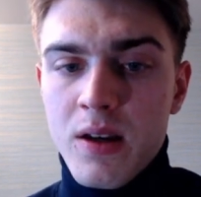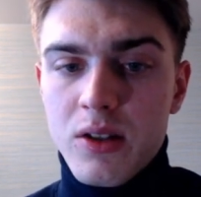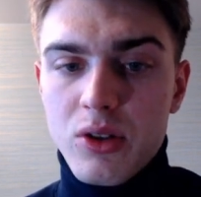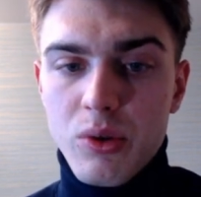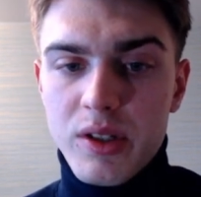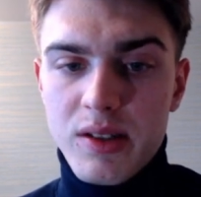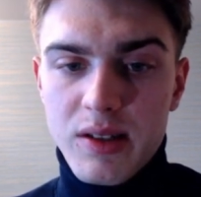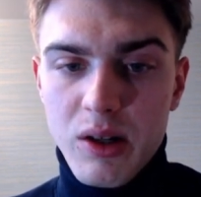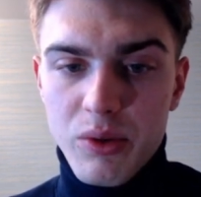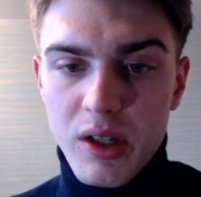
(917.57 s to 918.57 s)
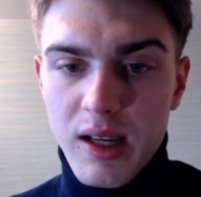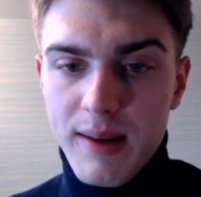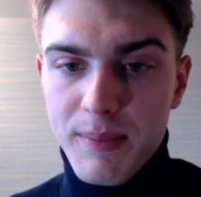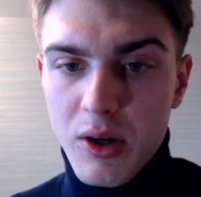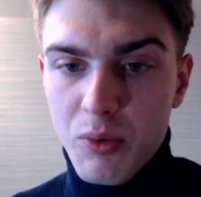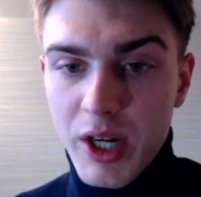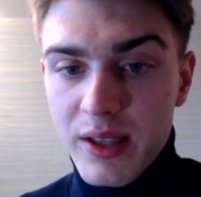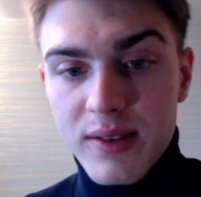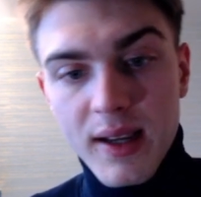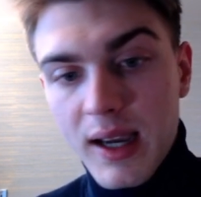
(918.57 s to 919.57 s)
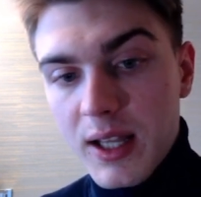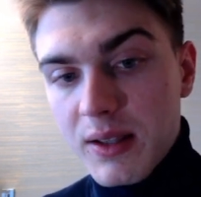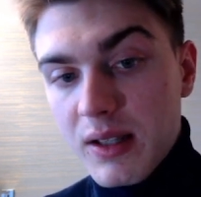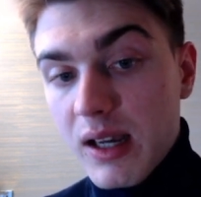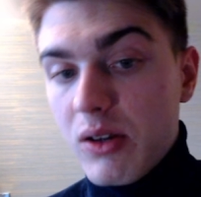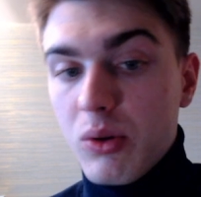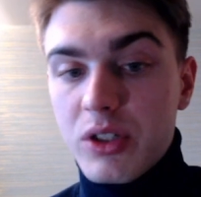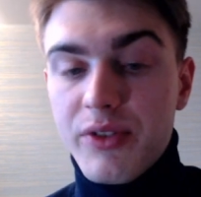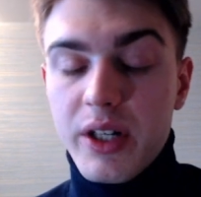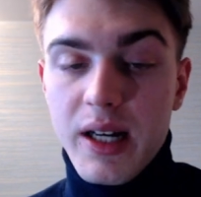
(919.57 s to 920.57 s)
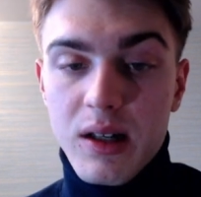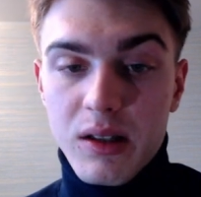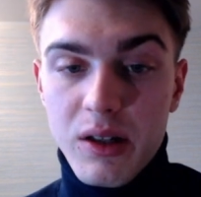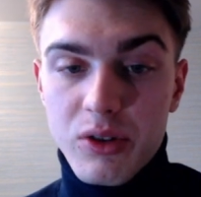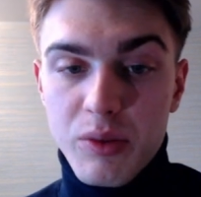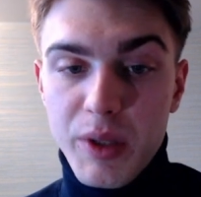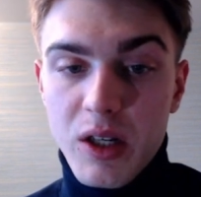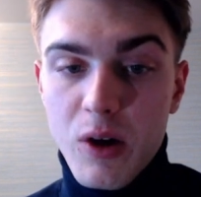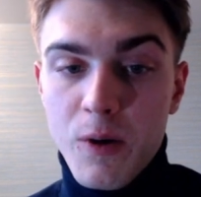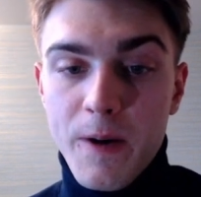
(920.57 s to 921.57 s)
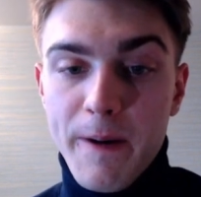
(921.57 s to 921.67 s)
So this is how the game went, and yeah, looks very unclear to me now,